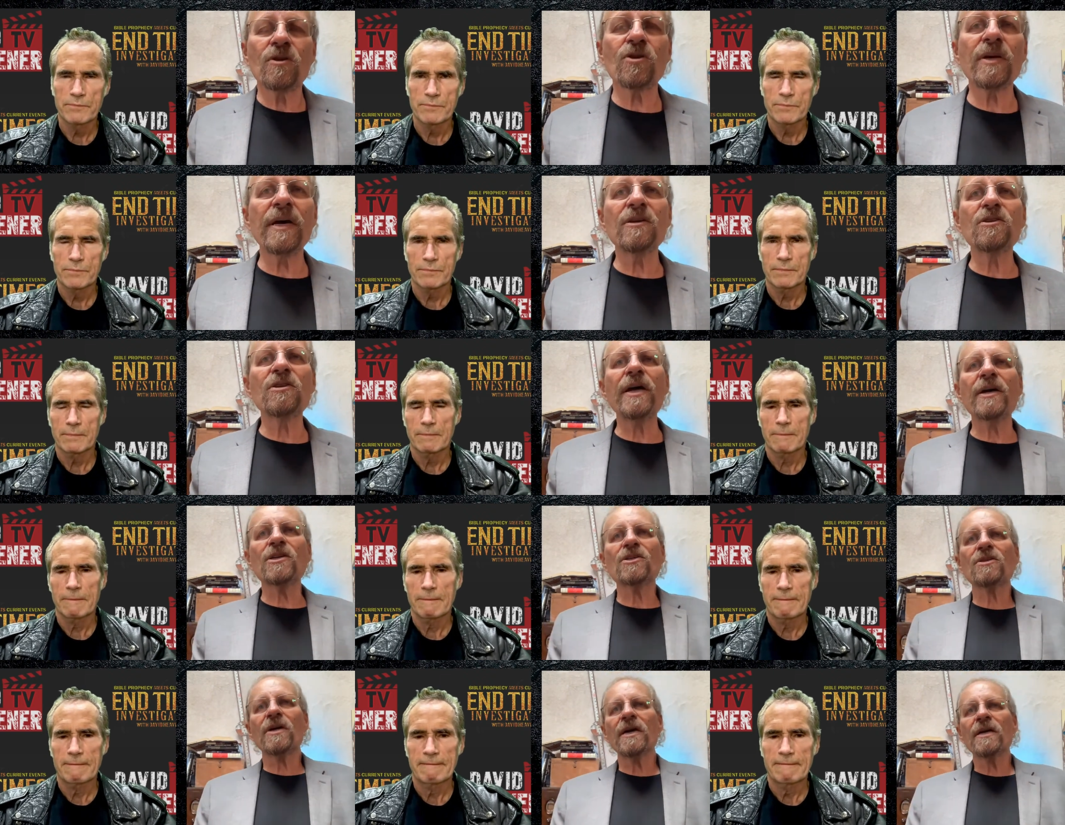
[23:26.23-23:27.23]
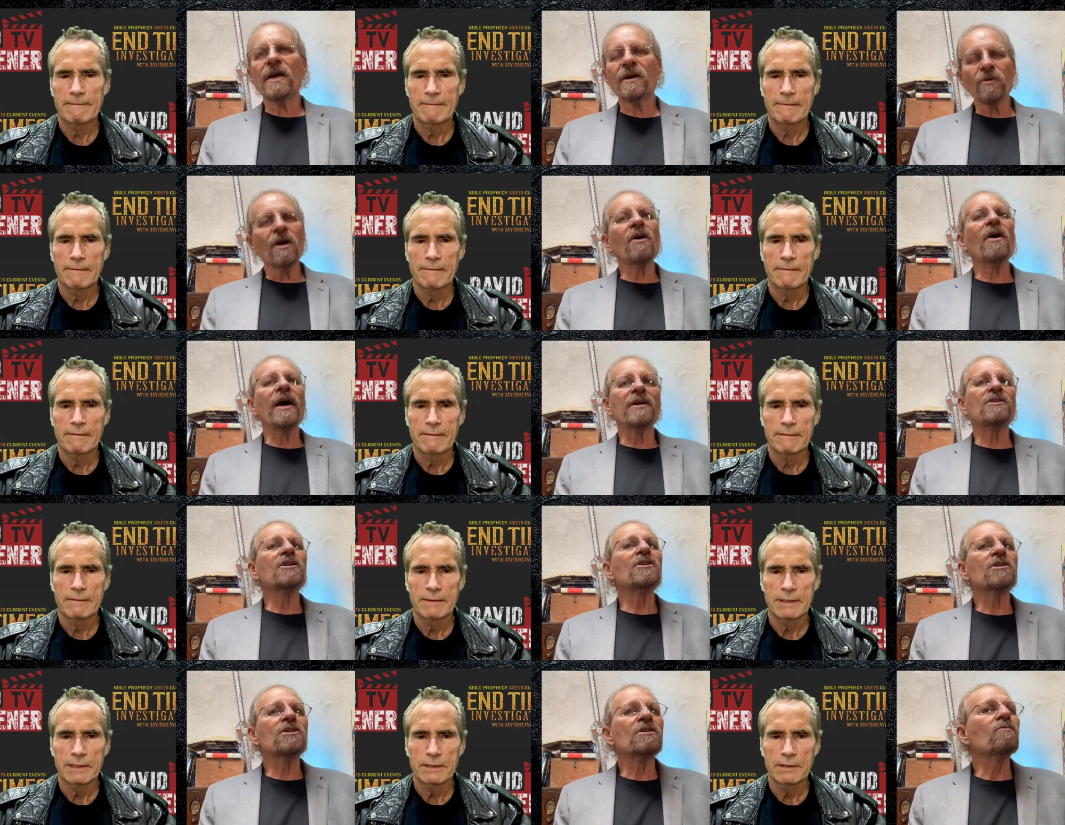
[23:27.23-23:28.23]
Speaker 1: says this, and I realize
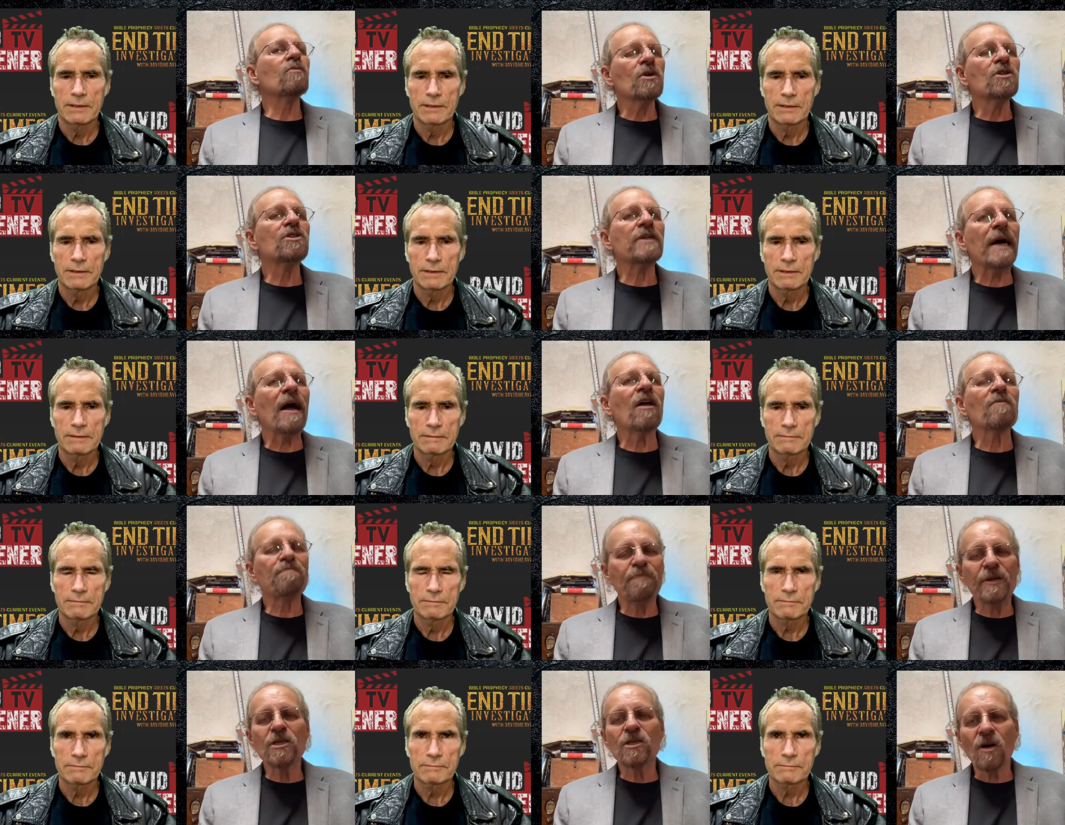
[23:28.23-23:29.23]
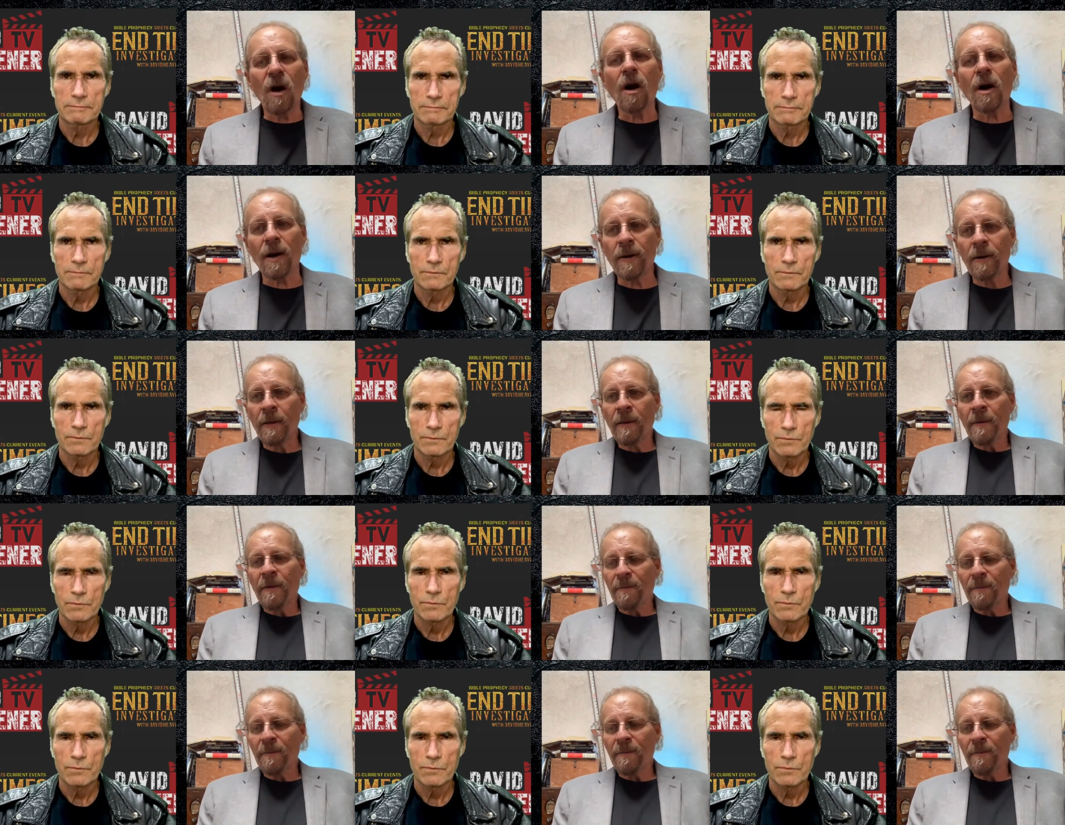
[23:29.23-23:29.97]
this will sound bizarre,